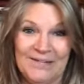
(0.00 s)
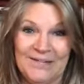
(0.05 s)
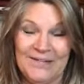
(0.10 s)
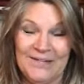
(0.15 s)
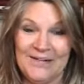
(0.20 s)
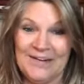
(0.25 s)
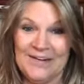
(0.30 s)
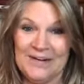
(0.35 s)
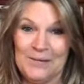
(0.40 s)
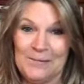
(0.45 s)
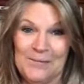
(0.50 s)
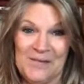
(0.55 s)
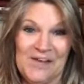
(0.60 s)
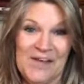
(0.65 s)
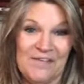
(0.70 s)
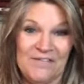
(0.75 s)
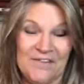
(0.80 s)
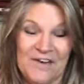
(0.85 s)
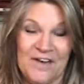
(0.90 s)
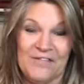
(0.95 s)
need a
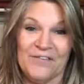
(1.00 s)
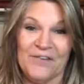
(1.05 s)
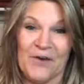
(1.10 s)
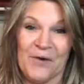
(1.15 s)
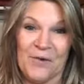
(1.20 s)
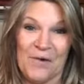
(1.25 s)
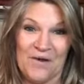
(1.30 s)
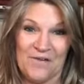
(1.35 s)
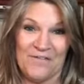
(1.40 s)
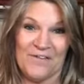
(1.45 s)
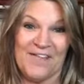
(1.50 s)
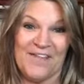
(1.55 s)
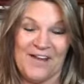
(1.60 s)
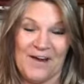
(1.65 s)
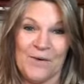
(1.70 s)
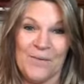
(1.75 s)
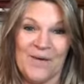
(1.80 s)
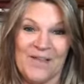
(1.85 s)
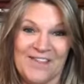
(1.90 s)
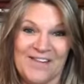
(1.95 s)
BFF, go over
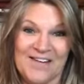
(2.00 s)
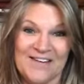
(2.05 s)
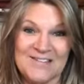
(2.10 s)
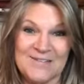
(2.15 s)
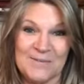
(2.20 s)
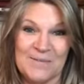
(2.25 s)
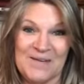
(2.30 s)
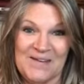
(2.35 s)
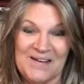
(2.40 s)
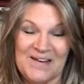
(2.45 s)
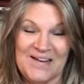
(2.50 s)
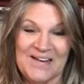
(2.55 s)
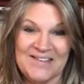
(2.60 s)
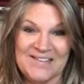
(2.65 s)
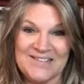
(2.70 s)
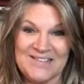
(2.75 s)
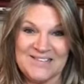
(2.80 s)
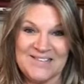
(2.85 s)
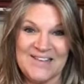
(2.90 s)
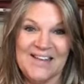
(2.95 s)
there with us
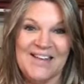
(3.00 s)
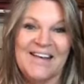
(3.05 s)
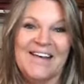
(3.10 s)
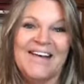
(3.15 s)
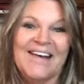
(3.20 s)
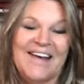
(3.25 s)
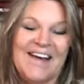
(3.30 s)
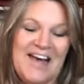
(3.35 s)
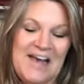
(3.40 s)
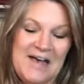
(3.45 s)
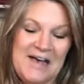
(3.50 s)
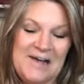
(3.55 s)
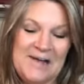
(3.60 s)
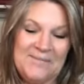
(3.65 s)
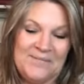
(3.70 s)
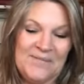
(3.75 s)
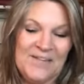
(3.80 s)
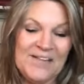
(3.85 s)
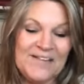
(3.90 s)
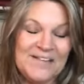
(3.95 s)
because
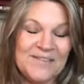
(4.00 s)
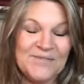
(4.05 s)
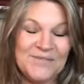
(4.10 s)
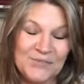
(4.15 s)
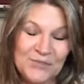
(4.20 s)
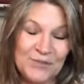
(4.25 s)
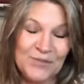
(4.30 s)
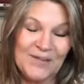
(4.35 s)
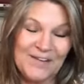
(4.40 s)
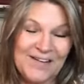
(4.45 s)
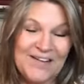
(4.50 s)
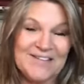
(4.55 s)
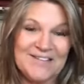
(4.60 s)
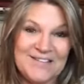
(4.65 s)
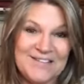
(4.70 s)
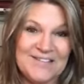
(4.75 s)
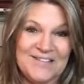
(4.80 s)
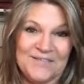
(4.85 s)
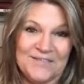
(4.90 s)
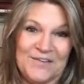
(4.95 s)
it truly
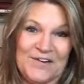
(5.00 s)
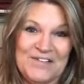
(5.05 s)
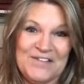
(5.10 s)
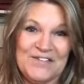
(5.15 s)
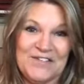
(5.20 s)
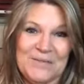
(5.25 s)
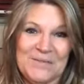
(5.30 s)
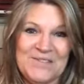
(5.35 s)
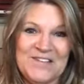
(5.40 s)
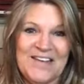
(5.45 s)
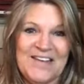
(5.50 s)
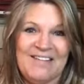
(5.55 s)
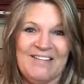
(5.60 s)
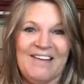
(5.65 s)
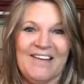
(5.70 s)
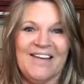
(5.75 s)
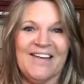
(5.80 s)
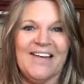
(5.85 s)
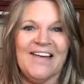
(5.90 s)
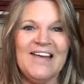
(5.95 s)
is friendships, I
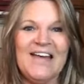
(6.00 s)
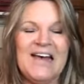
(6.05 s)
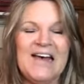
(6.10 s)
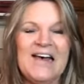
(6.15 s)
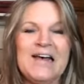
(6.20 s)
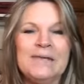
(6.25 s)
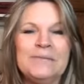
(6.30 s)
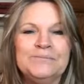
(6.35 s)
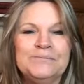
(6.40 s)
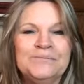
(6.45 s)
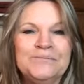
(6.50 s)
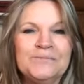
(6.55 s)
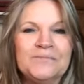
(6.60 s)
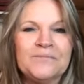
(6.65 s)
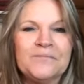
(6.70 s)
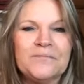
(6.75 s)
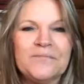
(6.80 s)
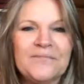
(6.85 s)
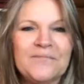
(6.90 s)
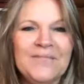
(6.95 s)
think.
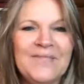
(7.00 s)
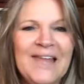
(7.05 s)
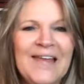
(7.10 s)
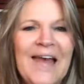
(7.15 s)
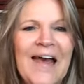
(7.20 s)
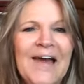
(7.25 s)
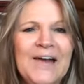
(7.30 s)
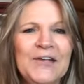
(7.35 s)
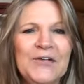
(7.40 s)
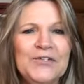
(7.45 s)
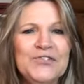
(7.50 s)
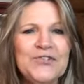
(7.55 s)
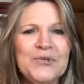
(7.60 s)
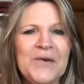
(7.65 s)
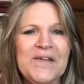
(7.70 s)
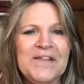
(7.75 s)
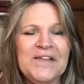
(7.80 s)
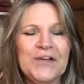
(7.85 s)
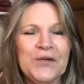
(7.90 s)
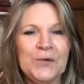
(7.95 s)
How do you
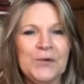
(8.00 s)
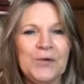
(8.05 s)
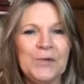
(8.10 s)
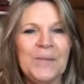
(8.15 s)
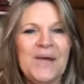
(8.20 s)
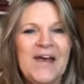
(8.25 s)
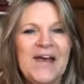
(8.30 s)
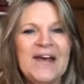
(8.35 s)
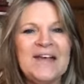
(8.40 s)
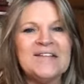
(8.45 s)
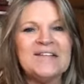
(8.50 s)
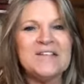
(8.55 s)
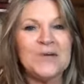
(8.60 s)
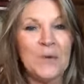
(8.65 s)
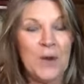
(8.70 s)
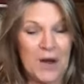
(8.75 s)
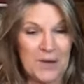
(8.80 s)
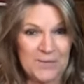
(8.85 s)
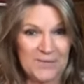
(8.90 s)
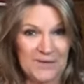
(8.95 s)
join the group? So
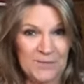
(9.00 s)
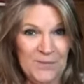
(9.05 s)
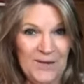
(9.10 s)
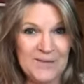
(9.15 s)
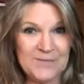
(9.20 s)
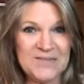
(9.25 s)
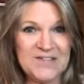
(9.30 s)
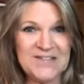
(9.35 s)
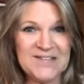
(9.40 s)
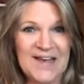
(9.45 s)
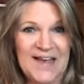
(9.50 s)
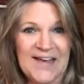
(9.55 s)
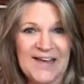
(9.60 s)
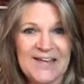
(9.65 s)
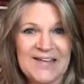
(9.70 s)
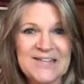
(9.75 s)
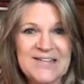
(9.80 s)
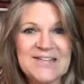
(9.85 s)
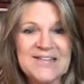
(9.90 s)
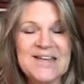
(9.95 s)
on my
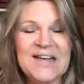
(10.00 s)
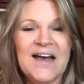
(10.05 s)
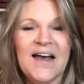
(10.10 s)
website,